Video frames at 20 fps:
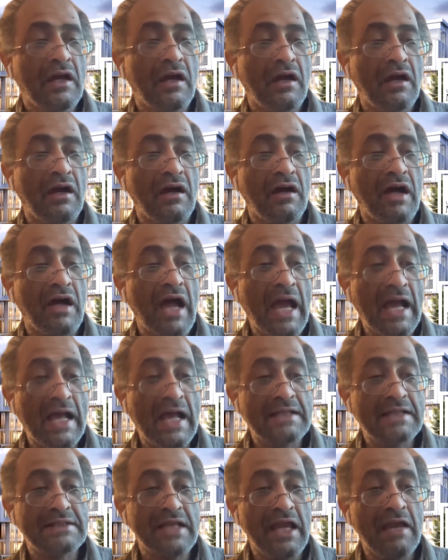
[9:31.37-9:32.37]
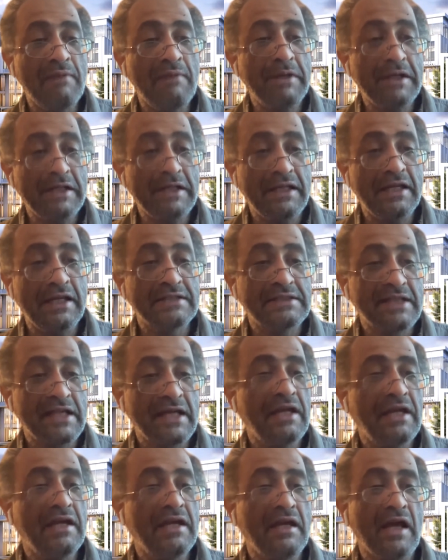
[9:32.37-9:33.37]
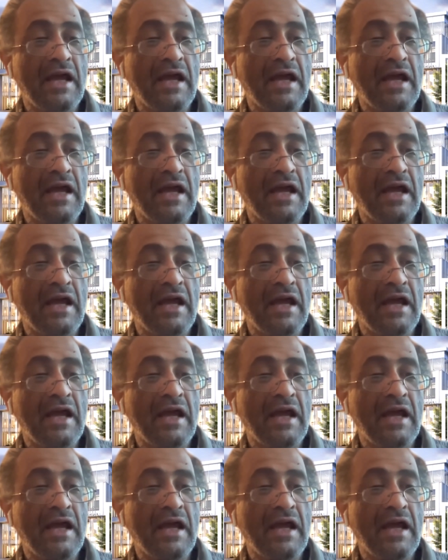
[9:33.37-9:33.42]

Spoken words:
as a PTSA,